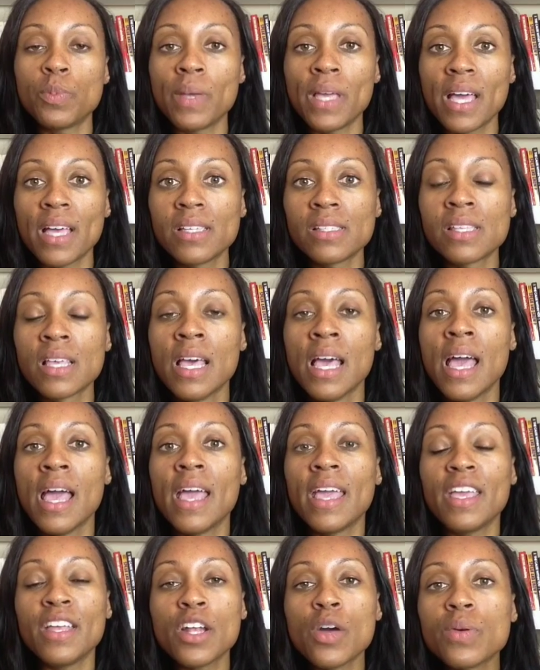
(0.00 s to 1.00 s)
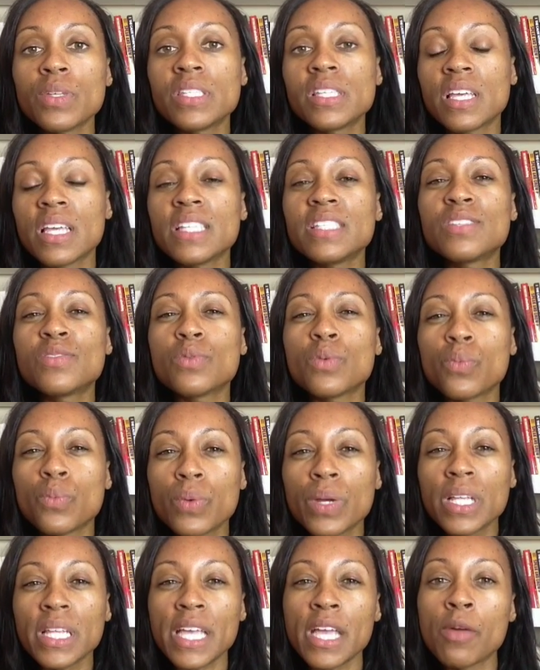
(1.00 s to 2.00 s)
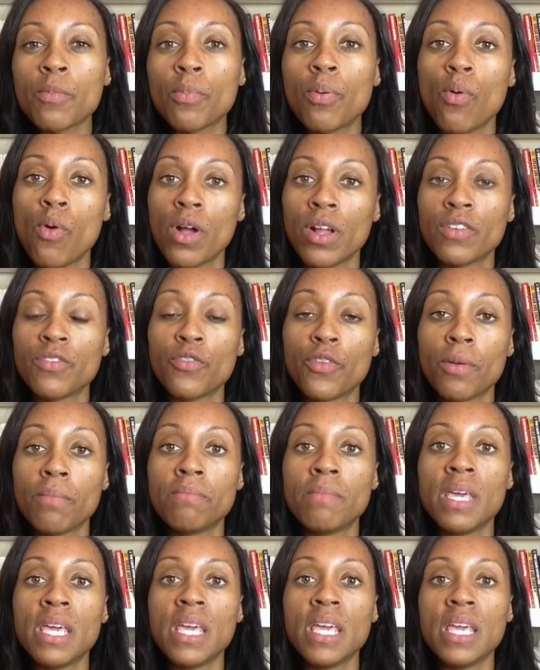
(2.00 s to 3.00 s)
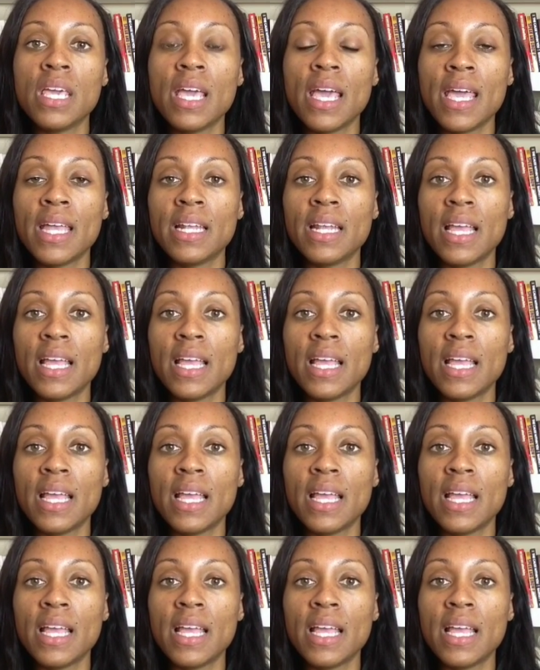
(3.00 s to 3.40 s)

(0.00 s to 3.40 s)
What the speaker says: Because, you know, it's really important for me